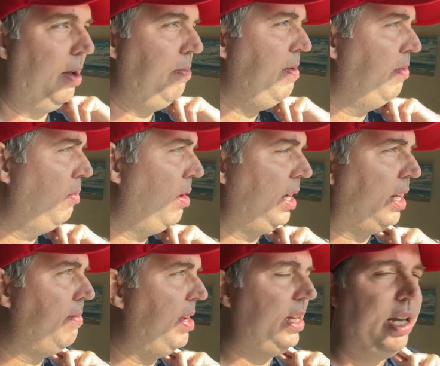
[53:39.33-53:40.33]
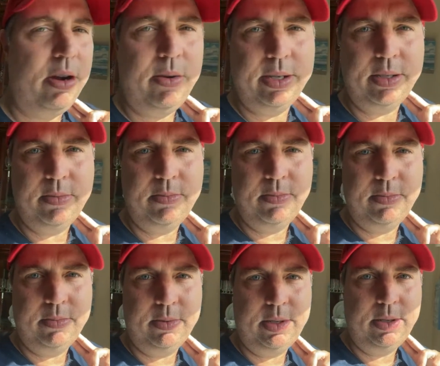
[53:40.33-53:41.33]
People want to commit terrorism
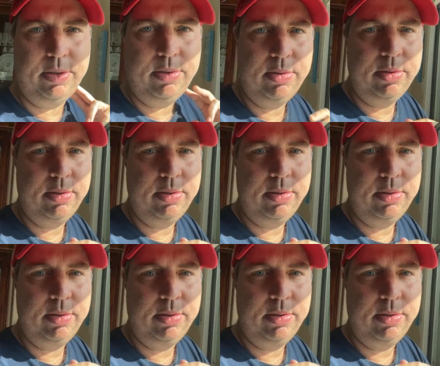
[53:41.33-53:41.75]
to